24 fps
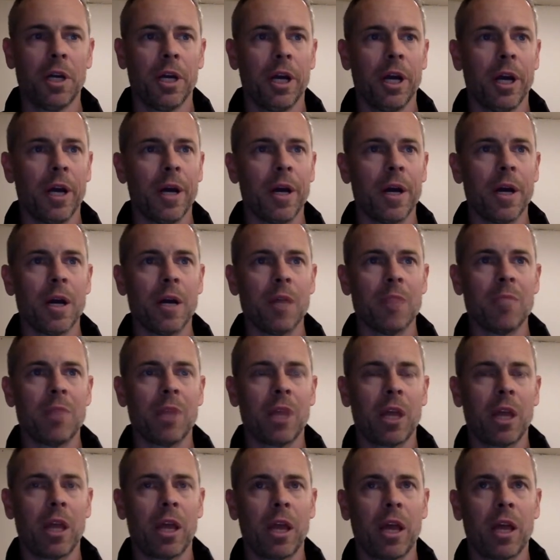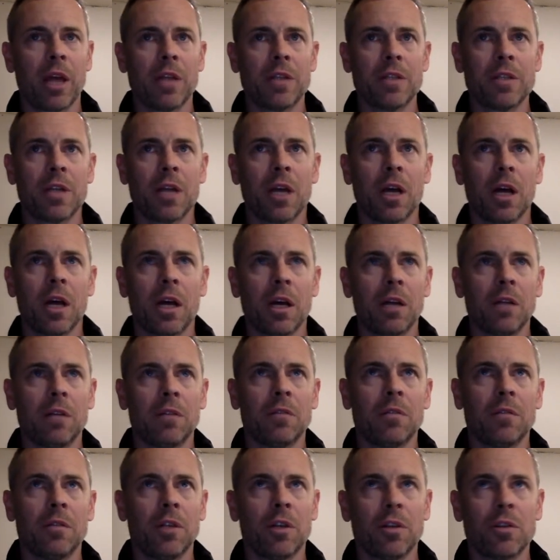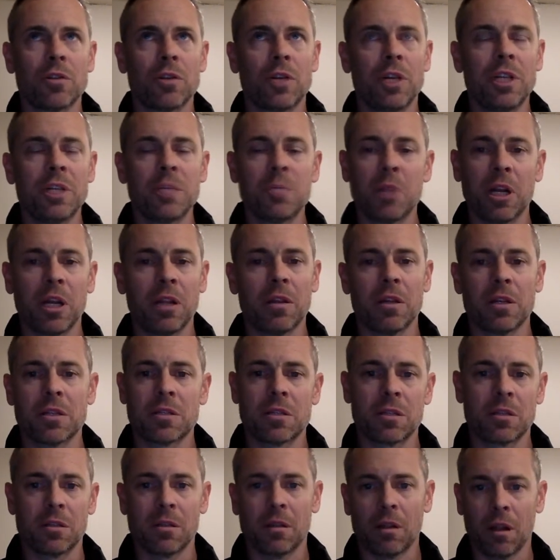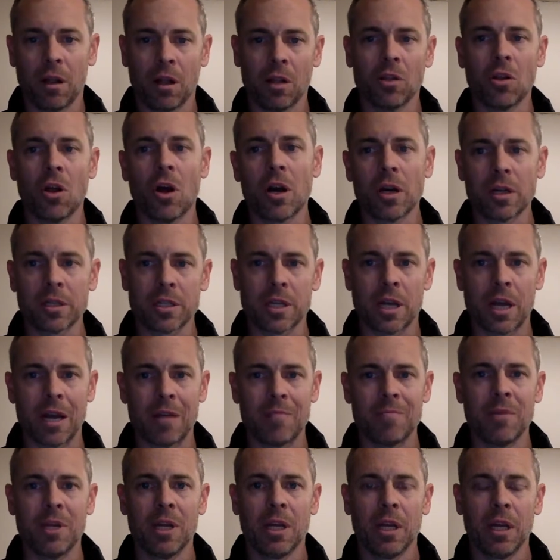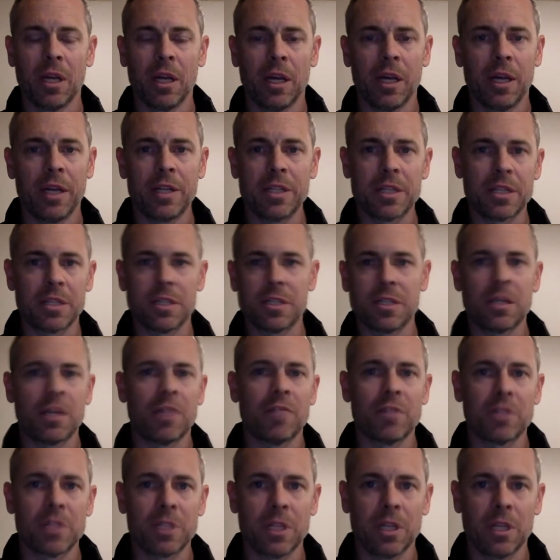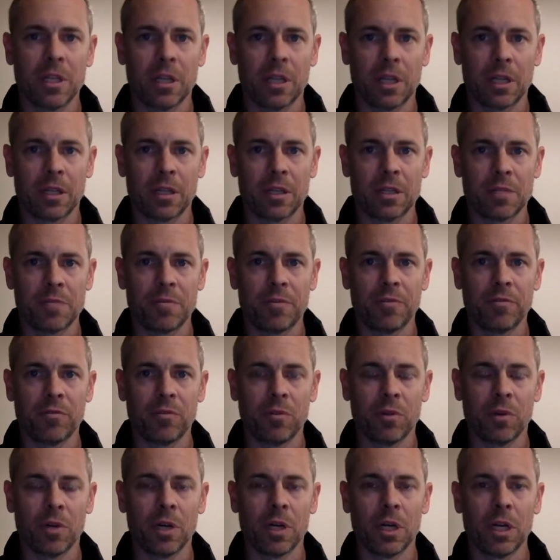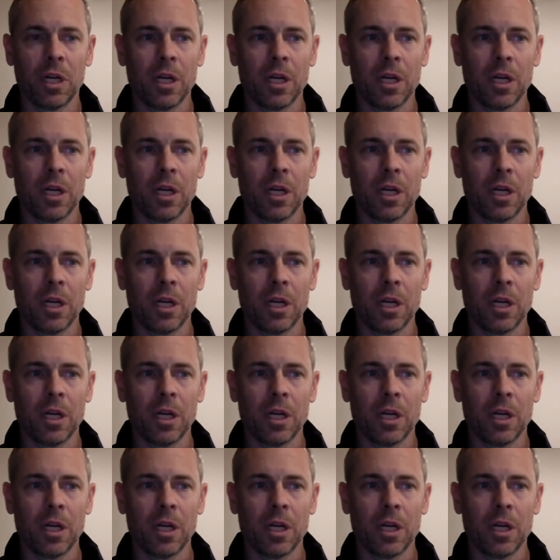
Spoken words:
So he's been in this a long time, and he says he's never seen it like this before.